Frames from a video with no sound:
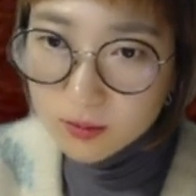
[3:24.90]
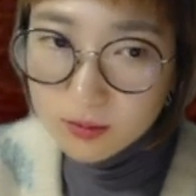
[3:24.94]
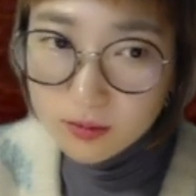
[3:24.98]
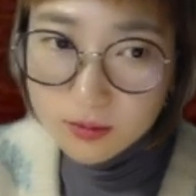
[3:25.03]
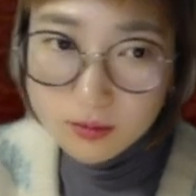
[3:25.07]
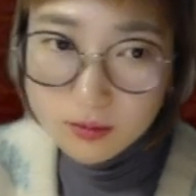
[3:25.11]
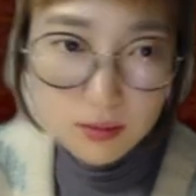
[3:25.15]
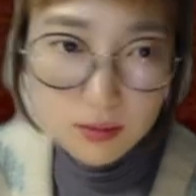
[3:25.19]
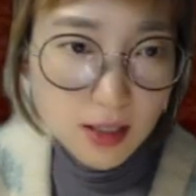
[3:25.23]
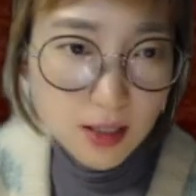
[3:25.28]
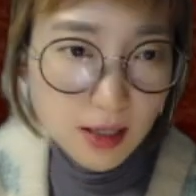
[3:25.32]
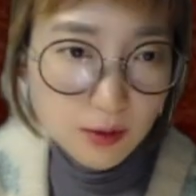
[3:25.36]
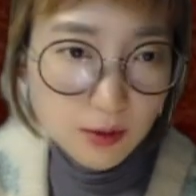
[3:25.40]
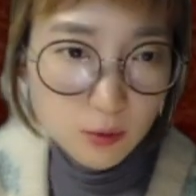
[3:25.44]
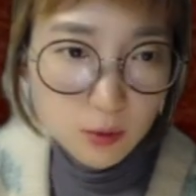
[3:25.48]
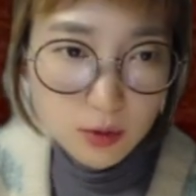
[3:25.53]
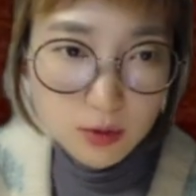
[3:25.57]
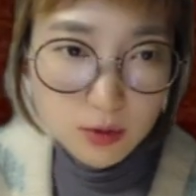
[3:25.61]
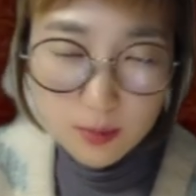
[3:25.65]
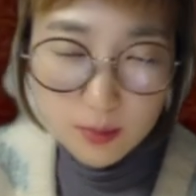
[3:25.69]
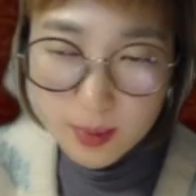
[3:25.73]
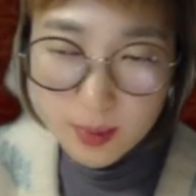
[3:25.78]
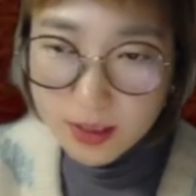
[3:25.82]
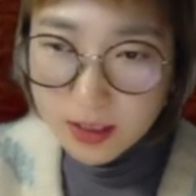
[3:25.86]
Black
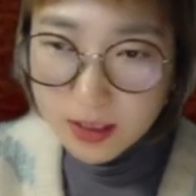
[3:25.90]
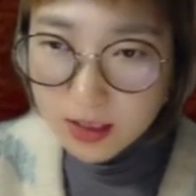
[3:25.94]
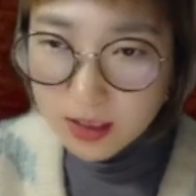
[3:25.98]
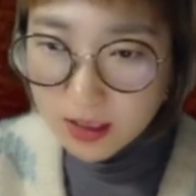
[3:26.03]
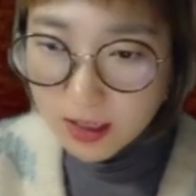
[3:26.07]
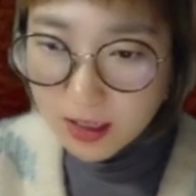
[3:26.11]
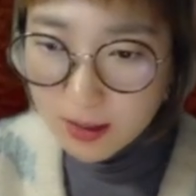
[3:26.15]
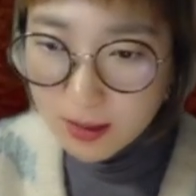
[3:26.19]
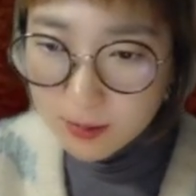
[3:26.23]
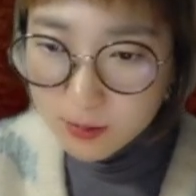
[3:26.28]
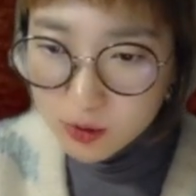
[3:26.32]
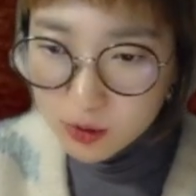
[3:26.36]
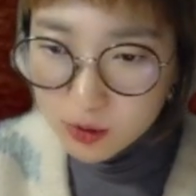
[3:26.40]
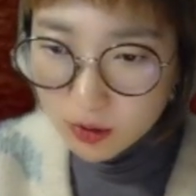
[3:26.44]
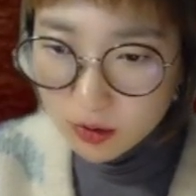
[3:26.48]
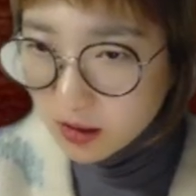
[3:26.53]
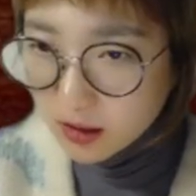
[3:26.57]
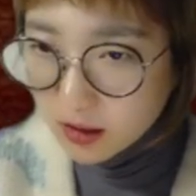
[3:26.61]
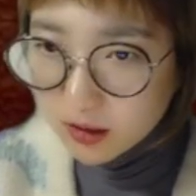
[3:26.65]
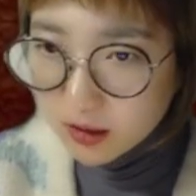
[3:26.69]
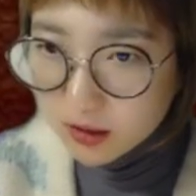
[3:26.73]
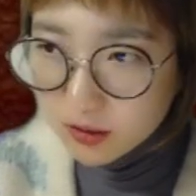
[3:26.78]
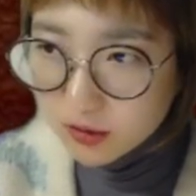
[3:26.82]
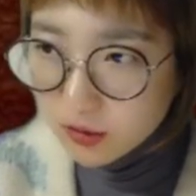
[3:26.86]
will be captured.
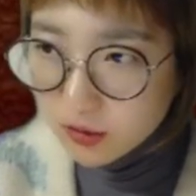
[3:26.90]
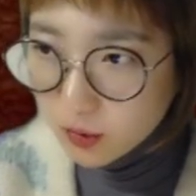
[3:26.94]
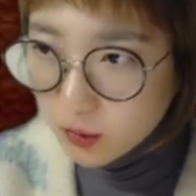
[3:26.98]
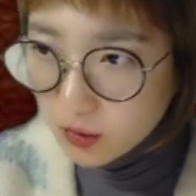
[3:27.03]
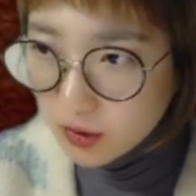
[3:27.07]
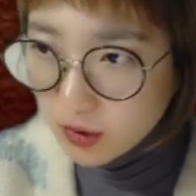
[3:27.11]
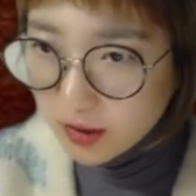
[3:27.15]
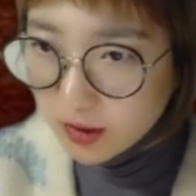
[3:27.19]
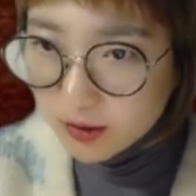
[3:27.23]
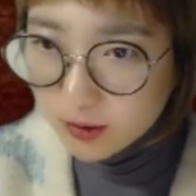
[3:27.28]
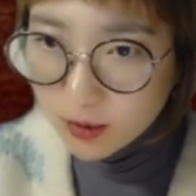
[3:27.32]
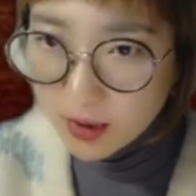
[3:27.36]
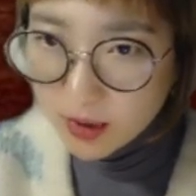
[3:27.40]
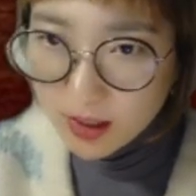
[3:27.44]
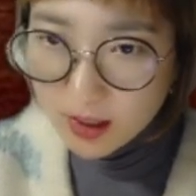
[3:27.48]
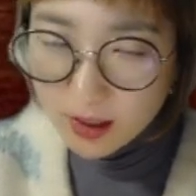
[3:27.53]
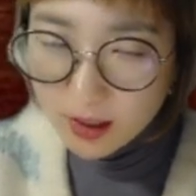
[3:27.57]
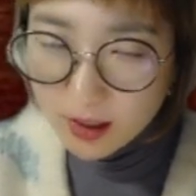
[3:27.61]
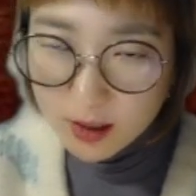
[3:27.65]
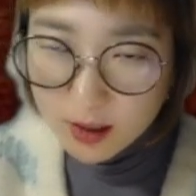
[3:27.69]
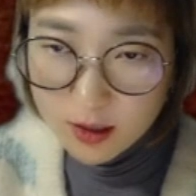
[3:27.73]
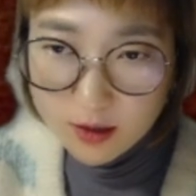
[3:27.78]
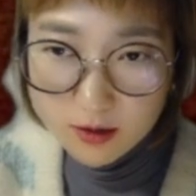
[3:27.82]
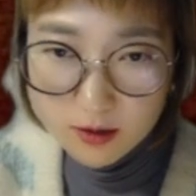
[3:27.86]
So that's why
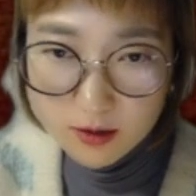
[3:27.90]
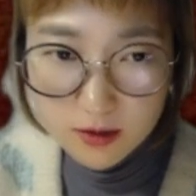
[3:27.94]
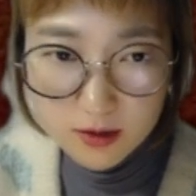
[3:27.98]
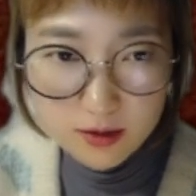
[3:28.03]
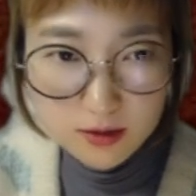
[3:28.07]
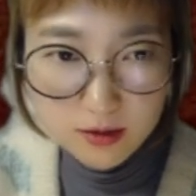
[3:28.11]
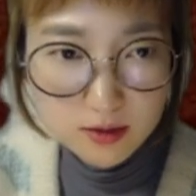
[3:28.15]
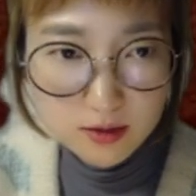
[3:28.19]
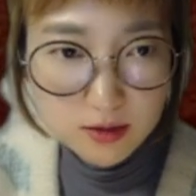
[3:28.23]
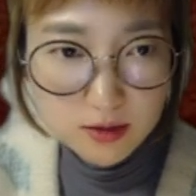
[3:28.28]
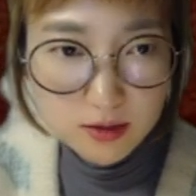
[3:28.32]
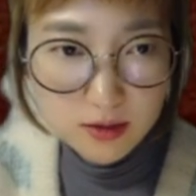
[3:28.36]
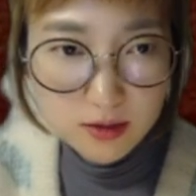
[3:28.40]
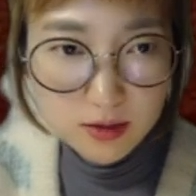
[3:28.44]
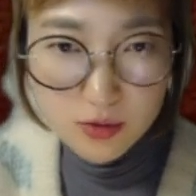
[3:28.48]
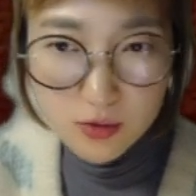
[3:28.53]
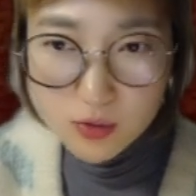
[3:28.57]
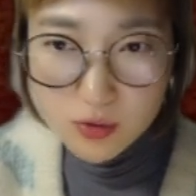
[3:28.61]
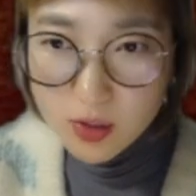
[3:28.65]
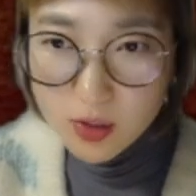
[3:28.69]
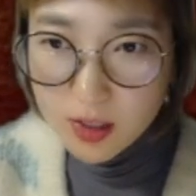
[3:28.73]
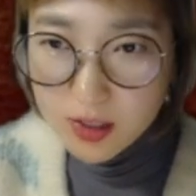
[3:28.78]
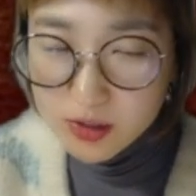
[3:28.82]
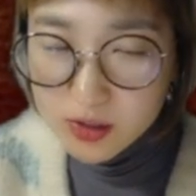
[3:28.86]
in this
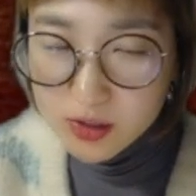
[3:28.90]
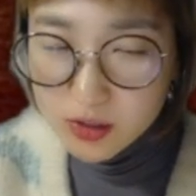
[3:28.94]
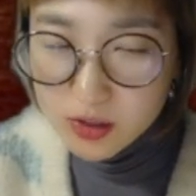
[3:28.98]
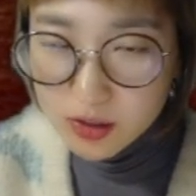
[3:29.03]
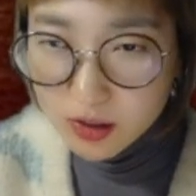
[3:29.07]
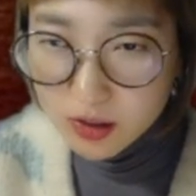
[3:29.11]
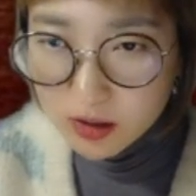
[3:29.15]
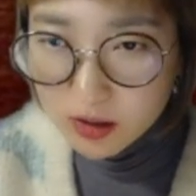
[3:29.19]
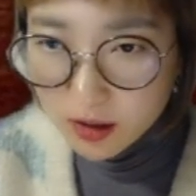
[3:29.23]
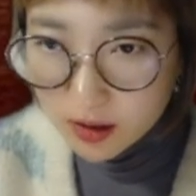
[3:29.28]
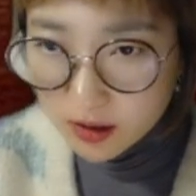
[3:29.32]
situation,